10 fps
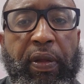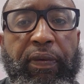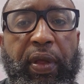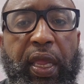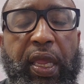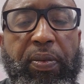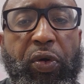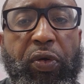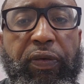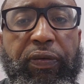in
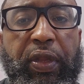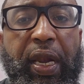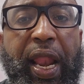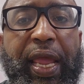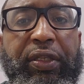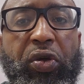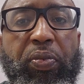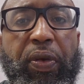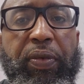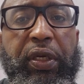Hebrew. Then I like to
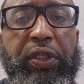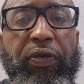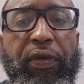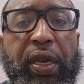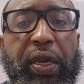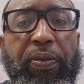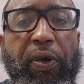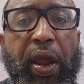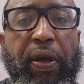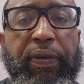open with the serenity
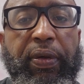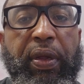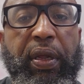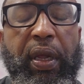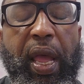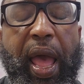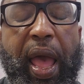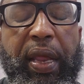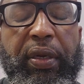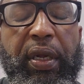prayer.
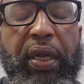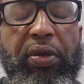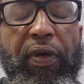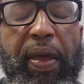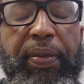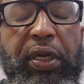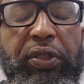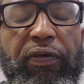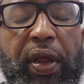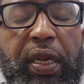God, grant me the
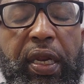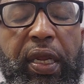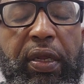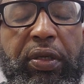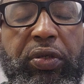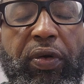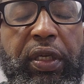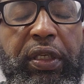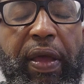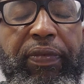serenity to
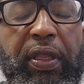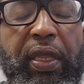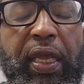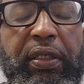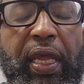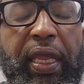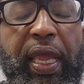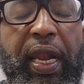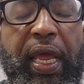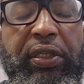accept the things I
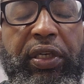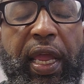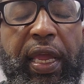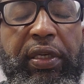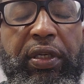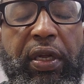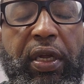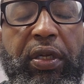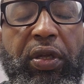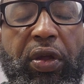cannot change,
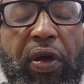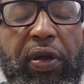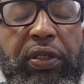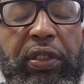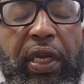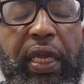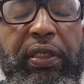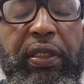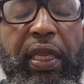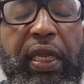the courage to change
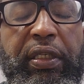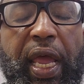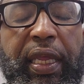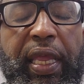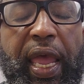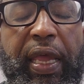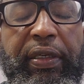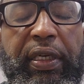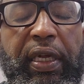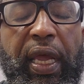the things I can,
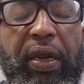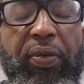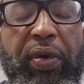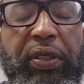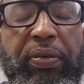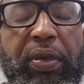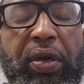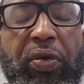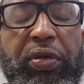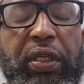and the wisdom to
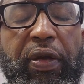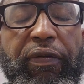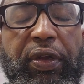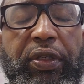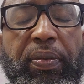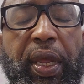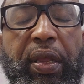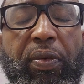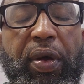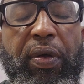know the difference. May
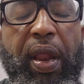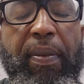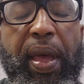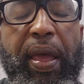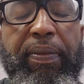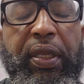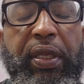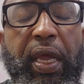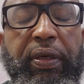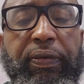your will, not mine, be done.